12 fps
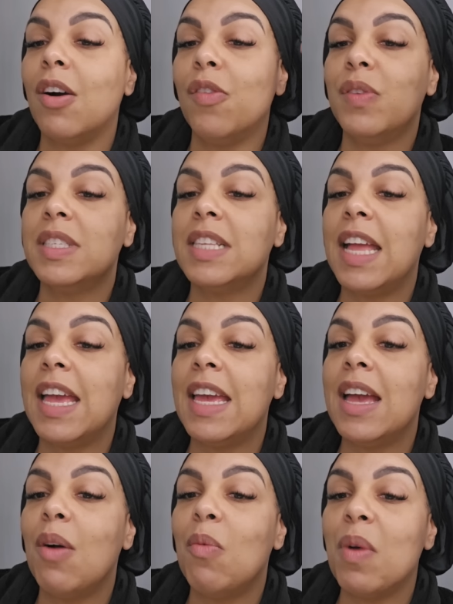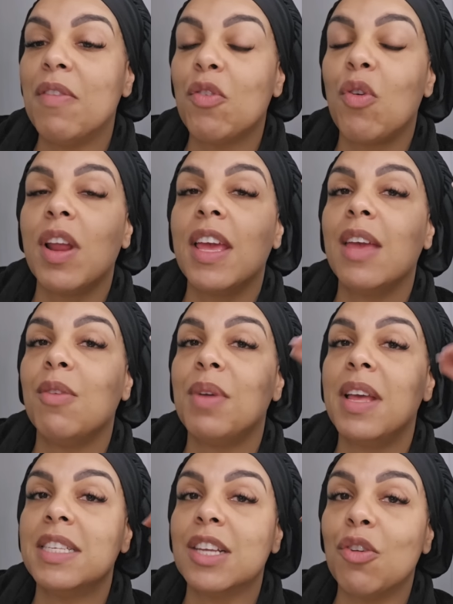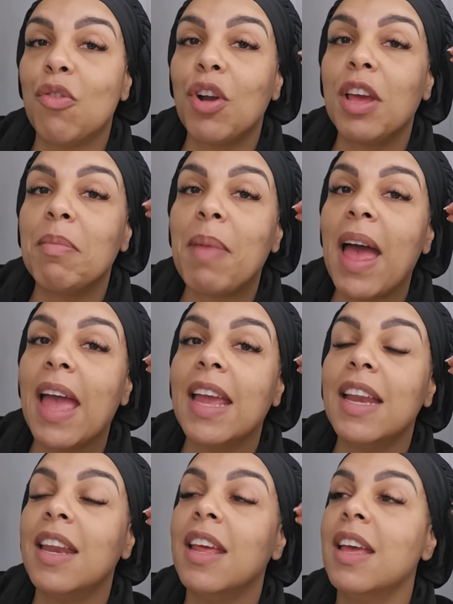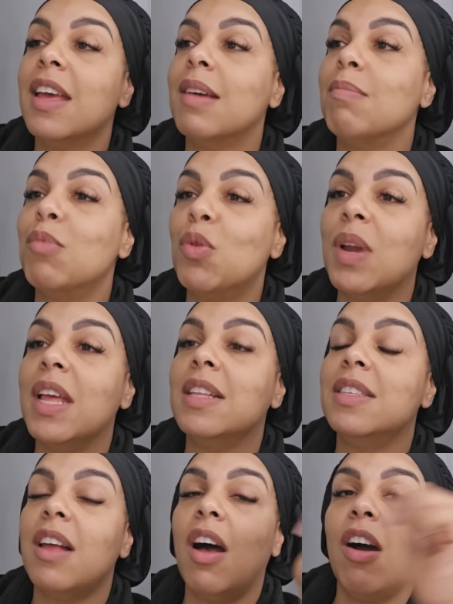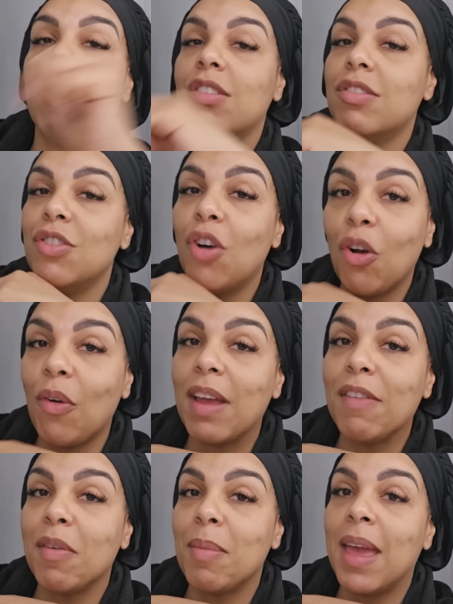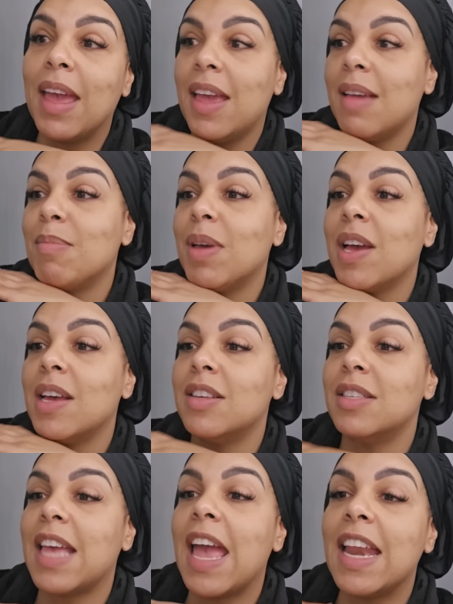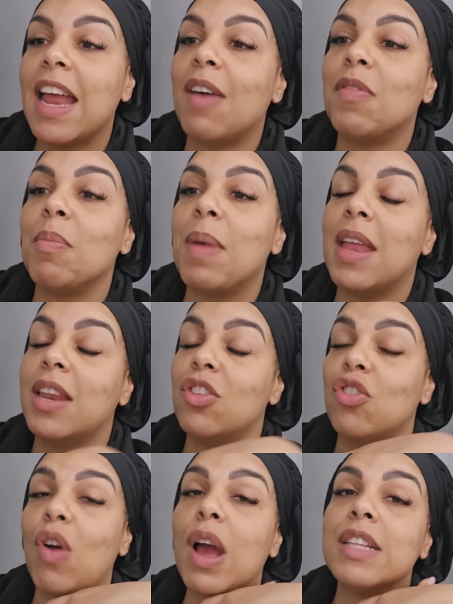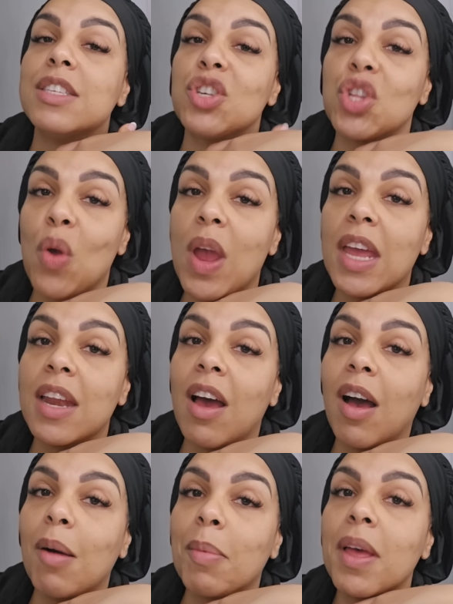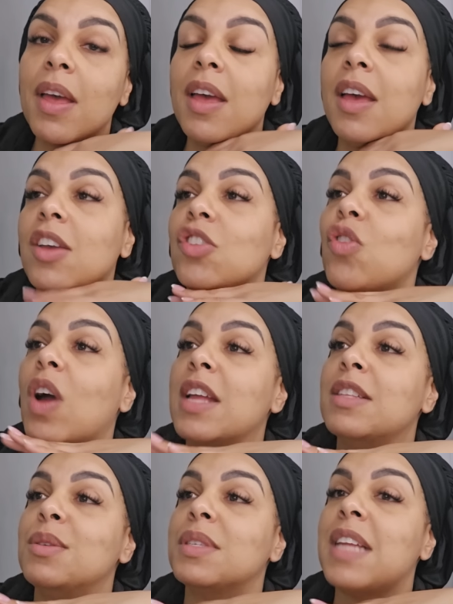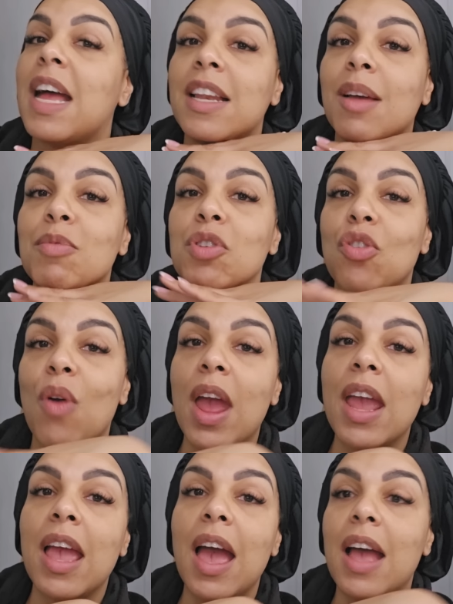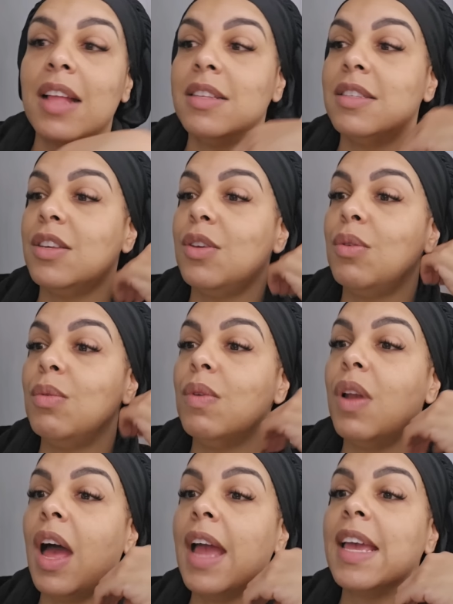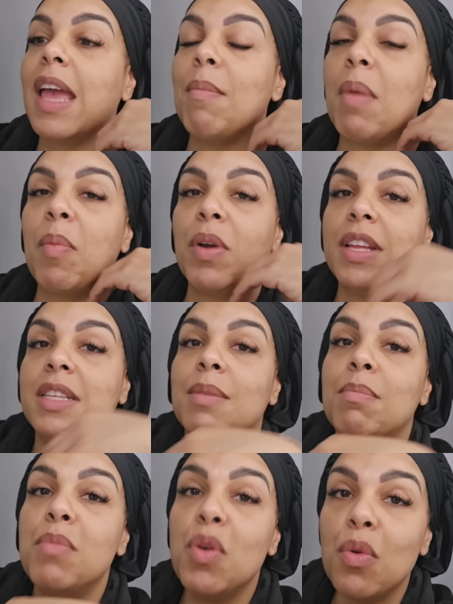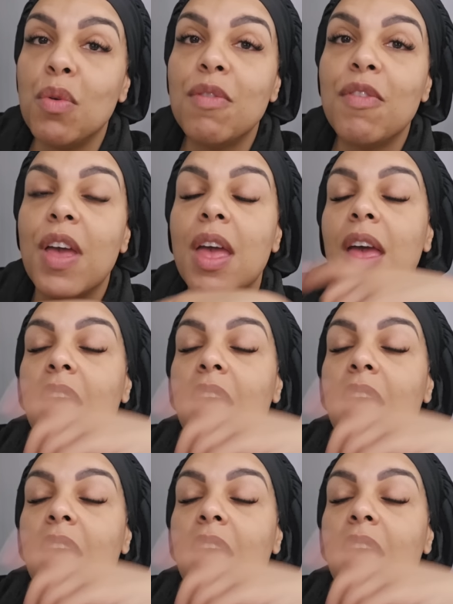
obviously with chronic illness and chronic pain, mornings are not great for me, because getting out of the bed and trying to straighten up, trying to stand up straight and to like get my body to move